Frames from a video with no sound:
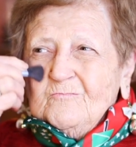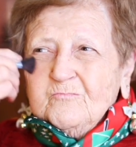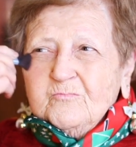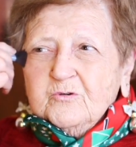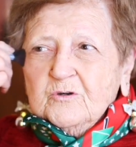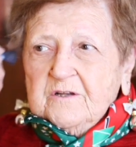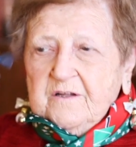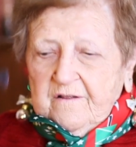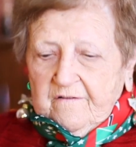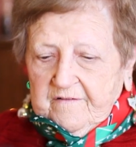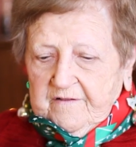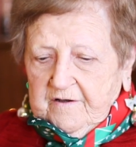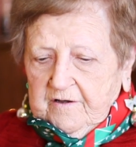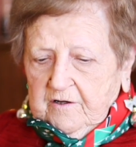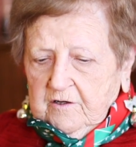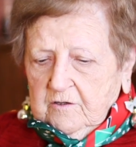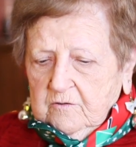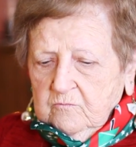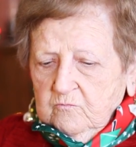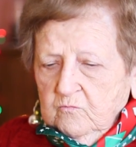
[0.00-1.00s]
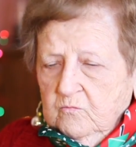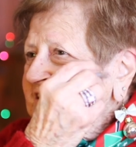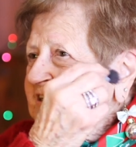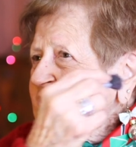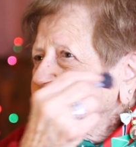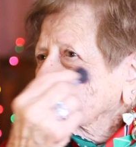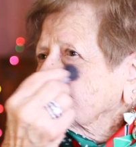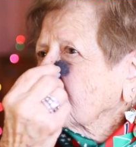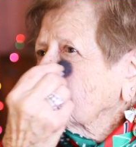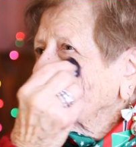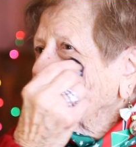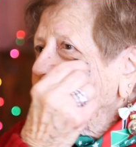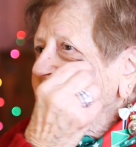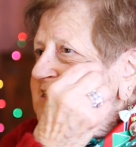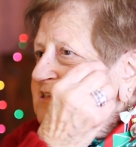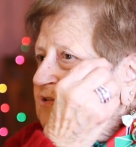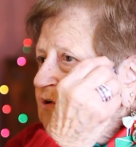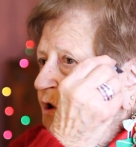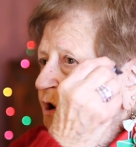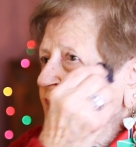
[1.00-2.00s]
put it there. This will
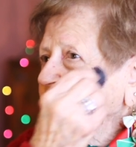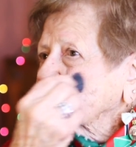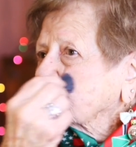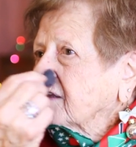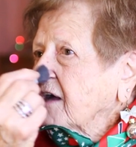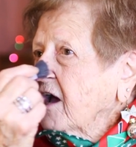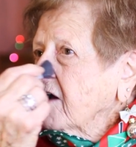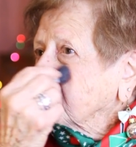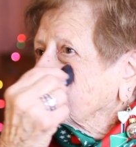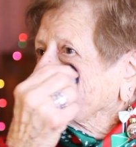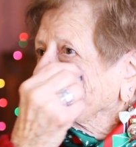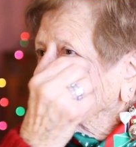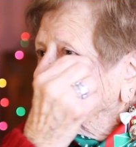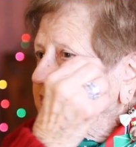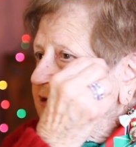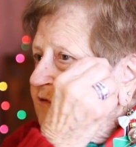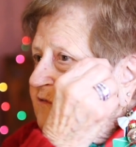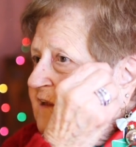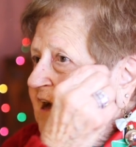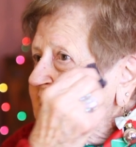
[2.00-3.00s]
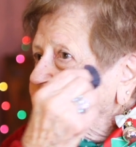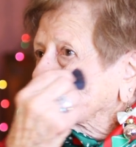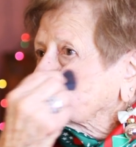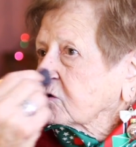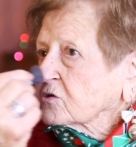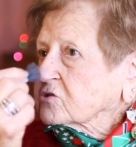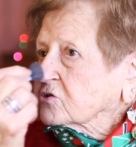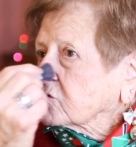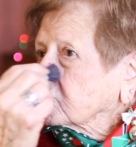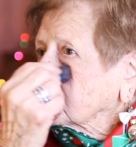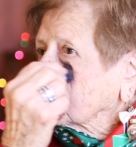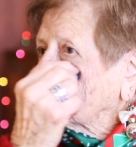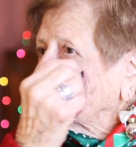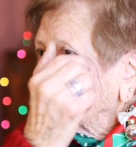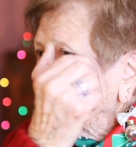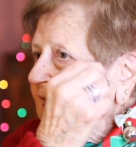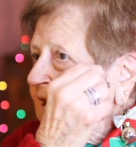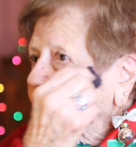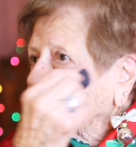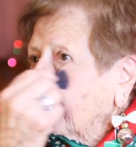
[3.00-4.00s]
last all day for you. That's what's good
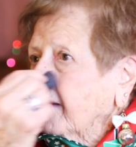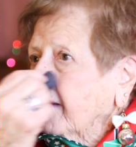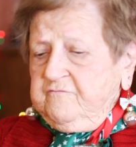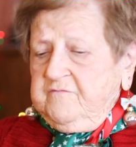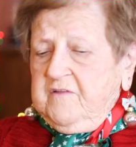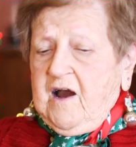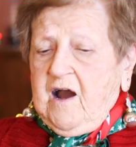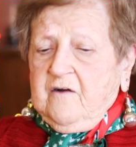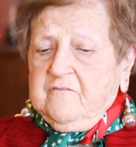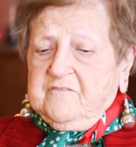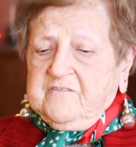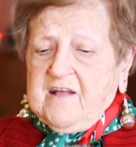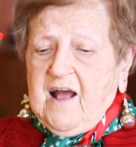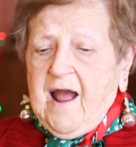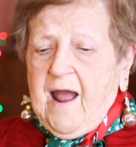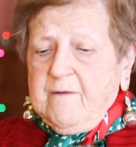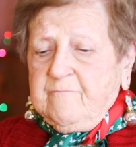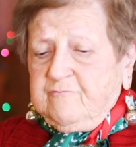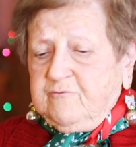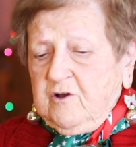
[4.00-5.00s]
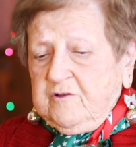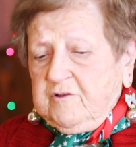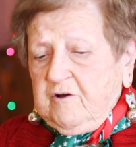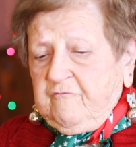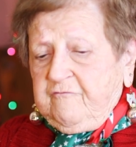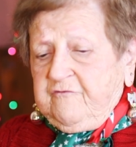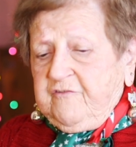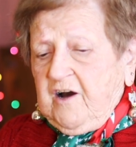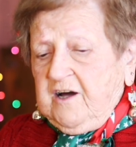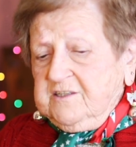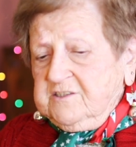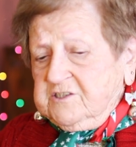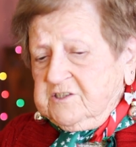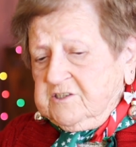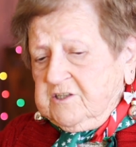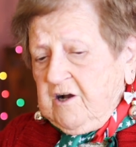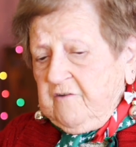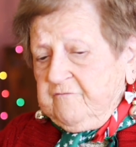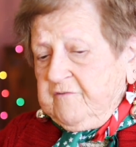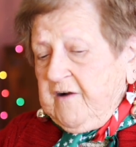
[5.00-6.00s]
about Now time for the fun
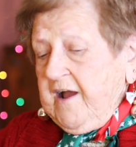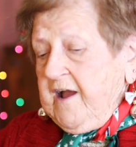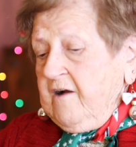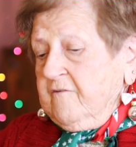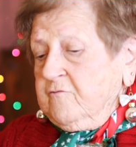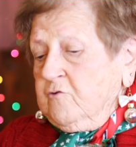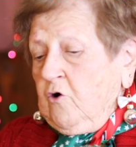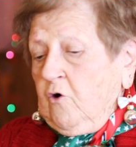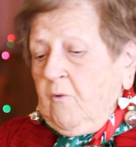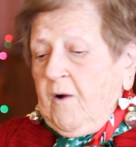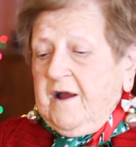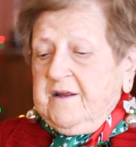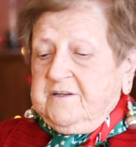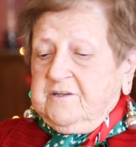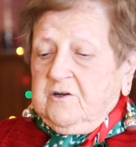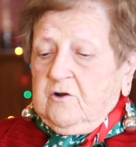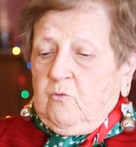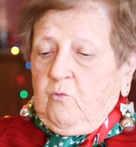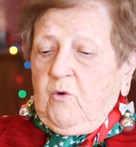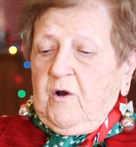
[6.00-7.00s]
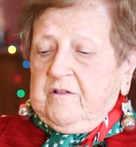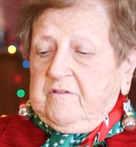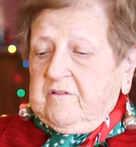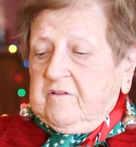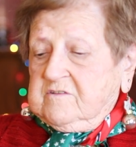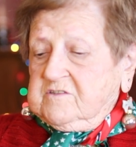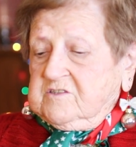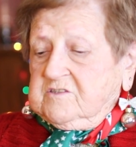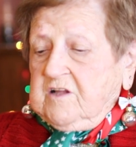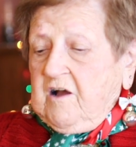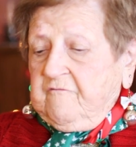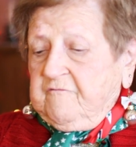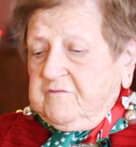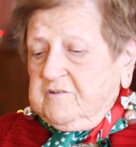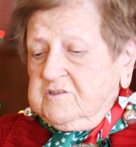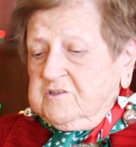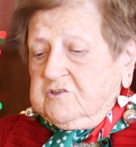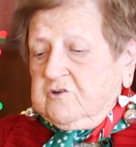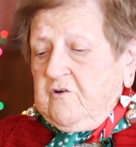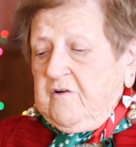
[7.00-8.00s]
stuff. I have no idea what stuff
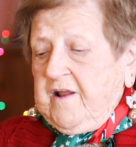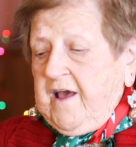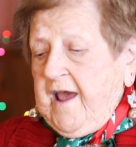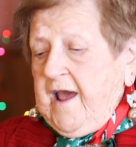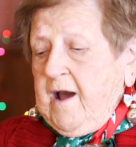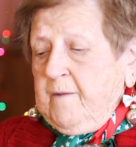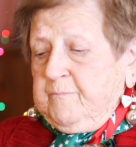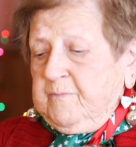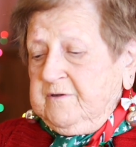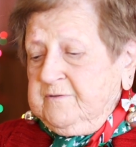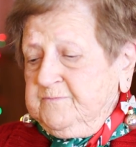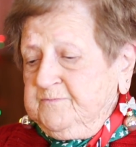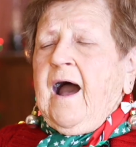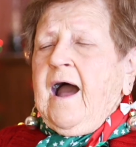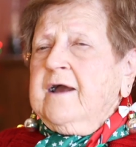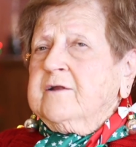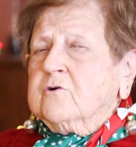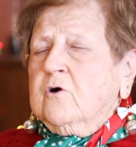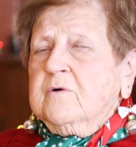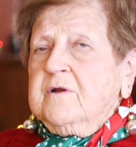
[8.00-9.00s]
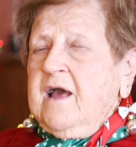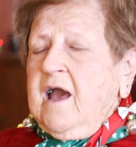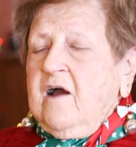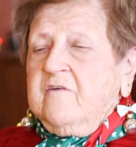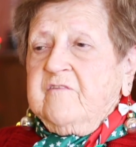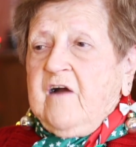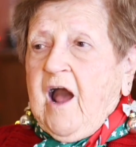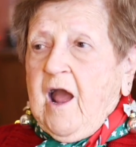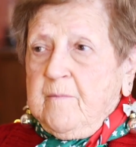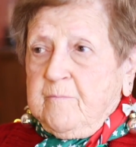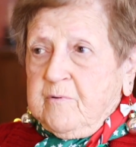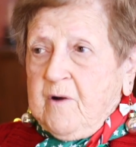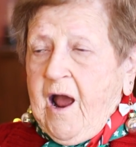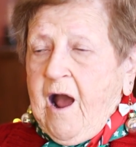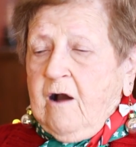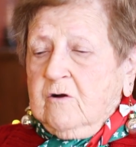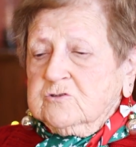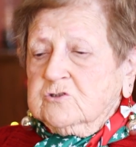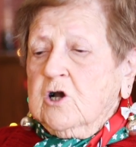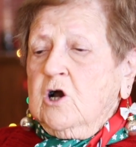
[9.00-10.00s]
is gonna happen. I don't have
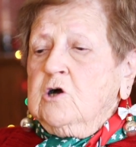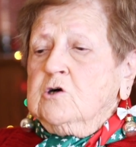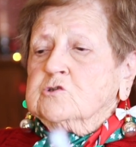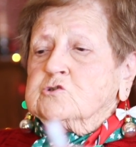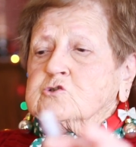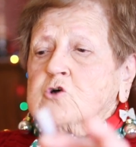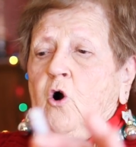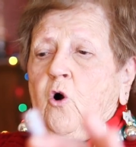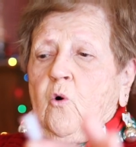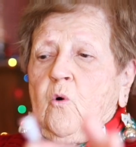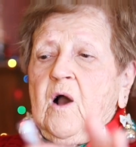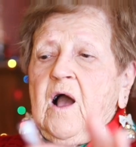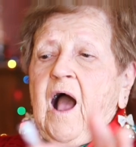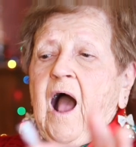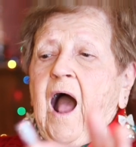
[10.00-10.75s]
eyebrows, so